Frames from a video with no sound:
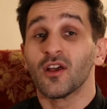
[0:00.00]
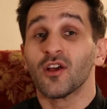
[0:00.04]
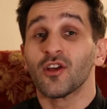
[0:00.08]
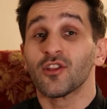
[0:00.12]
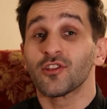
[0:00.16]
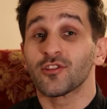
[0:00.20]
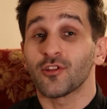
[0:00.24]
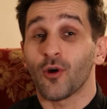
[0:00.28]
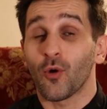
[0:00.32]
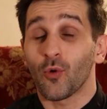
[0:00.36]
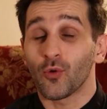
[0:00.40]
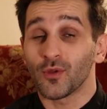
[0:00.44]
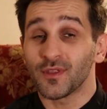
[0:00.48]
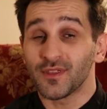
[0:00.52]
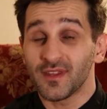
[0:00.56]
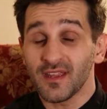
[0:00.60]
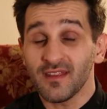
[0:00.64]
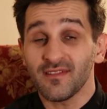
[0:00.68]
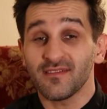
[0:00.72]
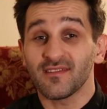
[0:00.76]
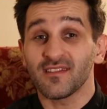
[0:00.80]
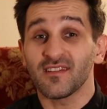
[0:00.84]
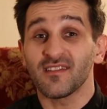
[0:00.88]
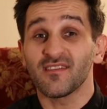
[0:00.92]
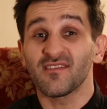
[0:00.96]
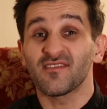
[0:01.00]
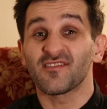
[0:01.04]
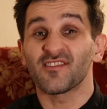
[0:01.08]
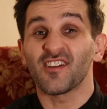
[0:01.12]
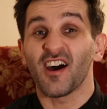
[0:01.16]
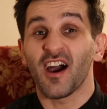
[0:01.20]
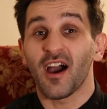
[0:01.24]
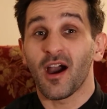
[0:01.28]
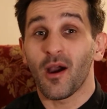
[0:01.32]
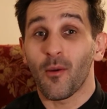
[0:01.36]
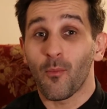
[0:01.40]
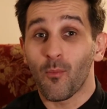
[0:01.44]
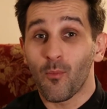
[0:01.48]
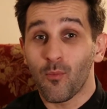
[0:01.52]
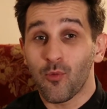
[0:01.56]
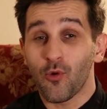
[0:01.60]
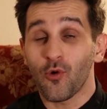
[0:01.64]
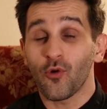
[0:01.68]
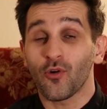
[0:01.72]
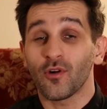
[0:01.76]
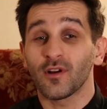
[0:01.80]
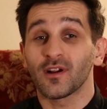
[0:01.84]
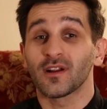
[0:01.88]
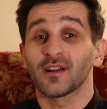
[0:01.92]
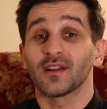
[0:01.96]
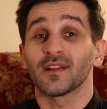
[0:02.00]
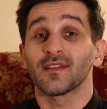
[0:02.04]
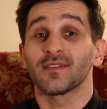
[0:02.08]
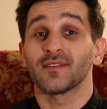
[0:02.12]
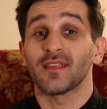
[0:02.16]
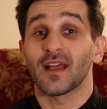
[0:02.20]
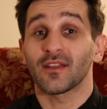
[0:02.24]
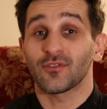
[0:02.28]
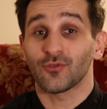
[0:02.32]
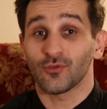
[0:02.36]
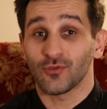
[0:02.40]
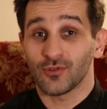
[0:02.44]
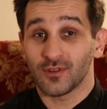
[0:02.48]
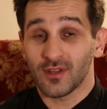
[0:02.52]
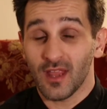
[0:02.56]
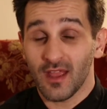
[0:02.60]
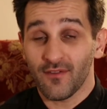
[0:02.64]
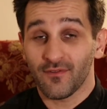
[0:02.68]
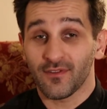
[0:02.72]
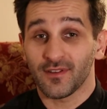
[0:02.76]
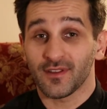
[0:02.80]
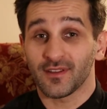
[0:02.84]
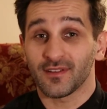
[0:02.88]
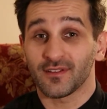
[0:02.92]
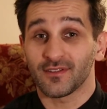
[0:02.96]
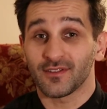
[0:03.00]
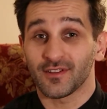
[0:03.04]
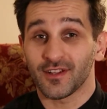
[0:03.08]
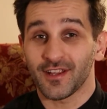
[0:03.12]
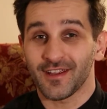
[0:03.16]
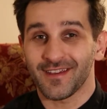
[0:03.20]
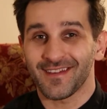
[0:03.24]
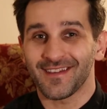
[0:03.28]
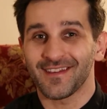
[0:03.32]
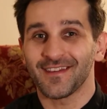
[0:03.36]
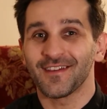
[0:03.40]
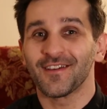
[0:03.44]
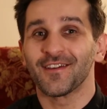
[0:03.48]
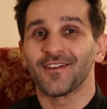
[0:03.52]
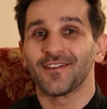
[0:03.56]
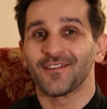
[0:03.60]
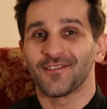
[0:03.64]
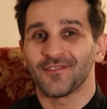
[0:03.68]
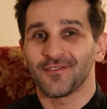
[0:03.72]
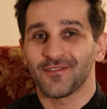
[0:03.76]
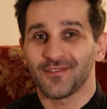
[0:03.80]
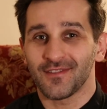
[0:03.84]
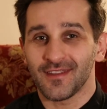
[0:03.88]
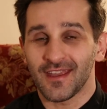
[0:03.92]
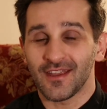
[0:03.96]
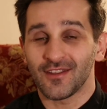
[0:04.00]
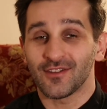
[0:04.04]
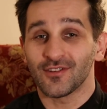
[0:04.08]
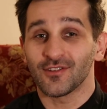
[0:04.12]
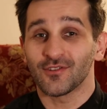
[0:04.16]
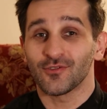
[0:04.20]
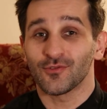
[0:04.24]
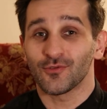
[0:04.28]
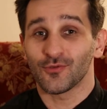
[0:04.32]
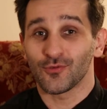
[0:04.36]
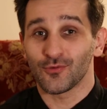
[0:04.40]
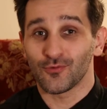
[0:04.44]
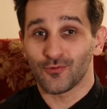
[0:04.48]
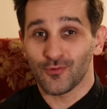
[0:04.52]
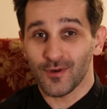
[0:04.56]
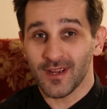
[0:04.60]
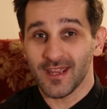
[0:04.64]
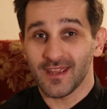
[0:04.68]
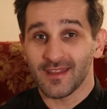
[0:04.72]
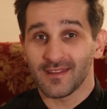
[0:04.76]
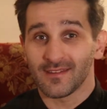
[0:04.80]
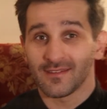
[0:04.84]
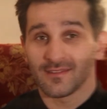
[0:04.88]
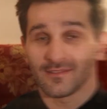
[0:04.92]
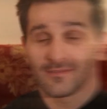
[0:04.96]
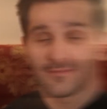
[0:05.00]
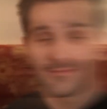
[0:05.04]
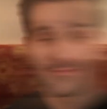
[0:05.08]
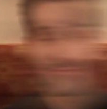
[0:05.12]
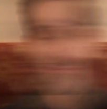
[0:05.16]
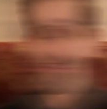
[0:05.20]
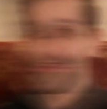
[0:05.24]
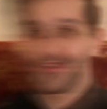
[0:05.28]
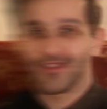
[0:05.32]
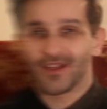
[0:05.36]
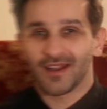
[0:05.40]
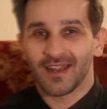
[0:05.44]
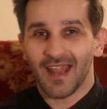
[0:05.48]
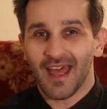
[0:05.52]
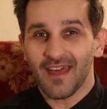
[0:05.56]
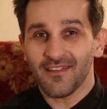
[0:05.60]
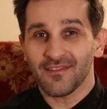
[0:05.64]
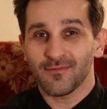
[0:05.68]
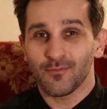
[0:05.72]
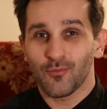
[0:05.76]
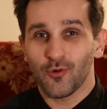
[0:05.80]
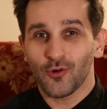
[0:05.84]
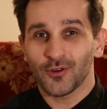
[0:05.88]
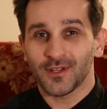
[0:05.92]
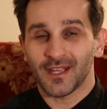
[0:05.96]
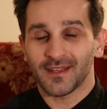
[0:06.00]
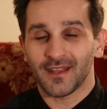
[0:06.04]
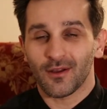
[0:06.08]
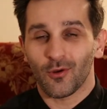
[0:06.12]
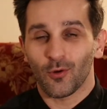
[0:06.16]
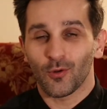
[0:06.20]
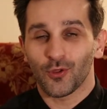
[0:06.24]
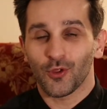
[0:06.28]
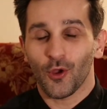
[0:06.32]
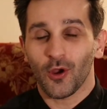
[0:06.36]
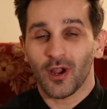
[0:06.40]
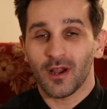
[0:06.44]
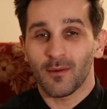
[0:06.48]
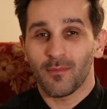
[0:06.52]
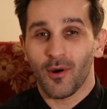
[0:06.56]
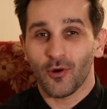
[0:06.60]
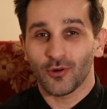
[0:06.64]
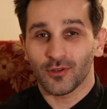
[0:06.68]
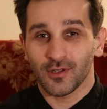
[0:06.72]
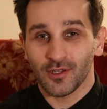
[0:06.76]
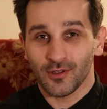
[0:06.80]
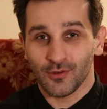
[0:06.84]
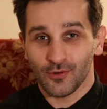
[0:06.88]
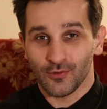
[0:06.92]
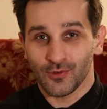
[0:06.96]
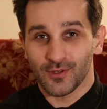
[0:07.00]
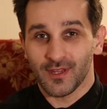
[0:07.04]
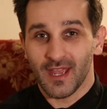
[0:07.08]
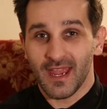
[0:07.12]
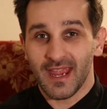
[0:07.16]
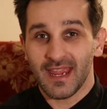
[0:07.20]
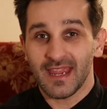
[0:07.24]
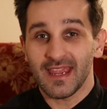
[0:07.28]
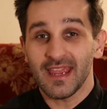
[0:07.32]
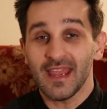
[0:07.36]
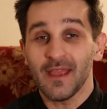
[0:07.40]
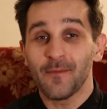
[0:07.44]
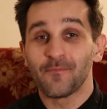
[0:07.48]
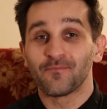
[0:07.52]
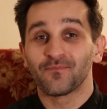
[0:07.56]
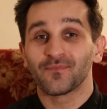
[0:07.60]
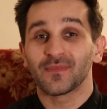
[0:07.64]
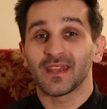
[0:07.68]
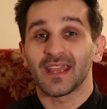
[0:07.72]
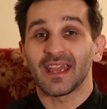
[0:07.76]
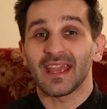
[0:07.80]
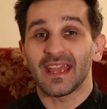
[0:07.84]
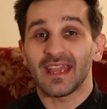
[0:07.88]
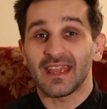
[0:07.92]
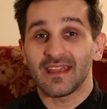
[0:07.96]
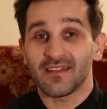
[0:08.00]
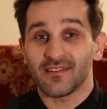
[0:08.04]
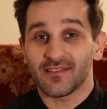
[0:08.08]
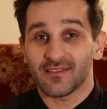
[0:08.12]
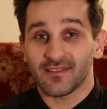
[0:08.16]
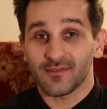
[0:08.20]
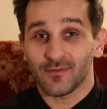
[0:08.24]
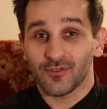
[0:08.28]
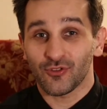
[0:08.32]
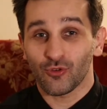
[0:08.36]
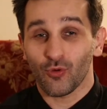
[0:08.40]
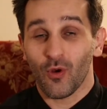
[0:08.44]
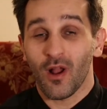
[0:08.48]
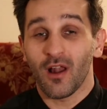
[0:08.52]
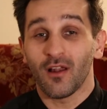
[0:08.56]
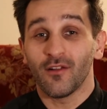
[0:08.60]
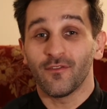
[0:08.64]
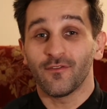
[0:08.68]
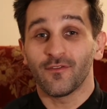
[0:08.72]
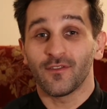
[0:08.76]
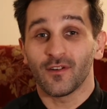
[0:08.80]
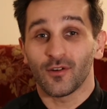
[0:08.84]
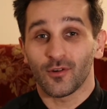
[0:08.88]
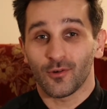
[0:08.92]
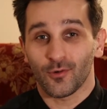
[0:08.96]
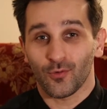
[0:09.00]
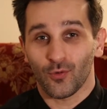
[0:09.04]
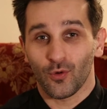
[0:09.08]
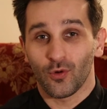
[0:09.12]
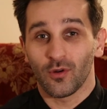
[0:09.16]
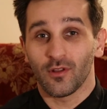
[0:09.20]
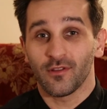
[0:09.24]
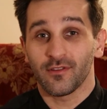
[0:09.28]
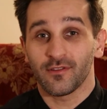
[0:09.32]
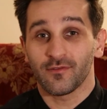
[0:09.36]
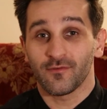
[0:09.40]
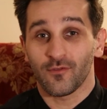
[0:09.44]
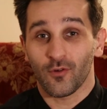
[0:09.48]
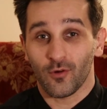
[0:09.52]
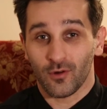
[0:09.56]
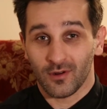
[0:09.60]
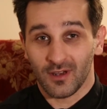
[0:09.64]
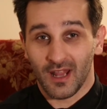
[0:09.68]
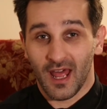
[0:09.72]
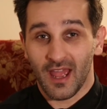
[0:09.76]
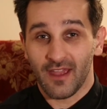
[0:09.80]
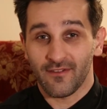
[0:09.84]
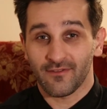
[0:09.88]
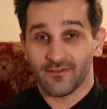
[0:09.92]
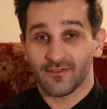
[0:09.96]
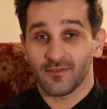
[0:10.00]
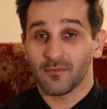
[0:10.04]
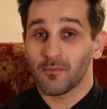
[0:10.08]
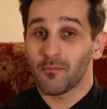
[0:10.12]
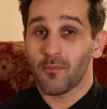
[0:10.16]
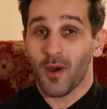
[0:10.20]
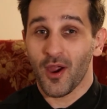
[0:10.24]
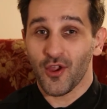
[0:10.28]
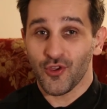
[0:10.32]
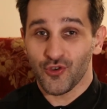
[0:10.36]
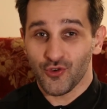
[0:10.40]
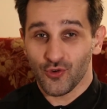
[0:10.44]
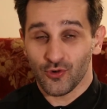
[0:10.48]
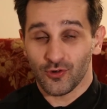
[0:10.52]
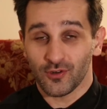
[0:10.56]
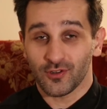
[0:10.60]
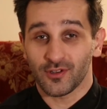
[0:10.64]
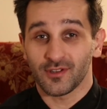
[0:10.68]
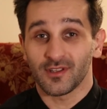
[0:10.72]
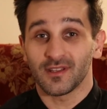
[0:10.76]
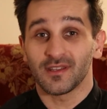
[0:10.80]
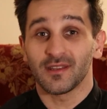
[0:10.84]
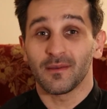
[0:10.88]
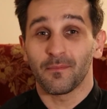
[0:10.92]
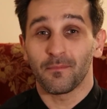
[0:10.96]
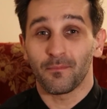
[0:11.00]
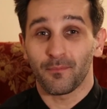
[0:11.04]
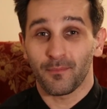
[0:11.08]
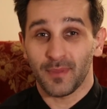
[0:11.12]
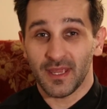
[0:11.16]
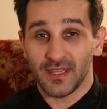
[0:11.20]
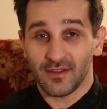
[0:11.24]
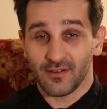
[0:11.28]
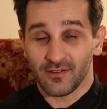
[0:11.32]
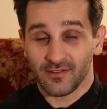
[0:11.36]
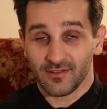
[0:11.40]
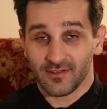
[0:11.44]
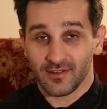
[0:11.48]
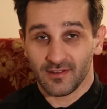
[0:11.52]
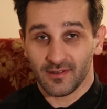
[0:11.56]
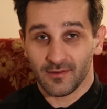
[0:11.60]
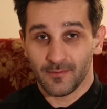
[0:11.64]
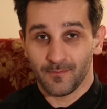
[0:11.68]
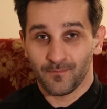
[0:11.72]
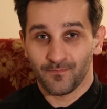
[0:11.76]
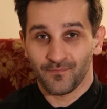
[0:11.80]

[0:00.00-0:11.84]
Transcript: So this is a book that you definitely need to read. The last book that I will talk about today is 12 Rules for Life by Jordan Peterson.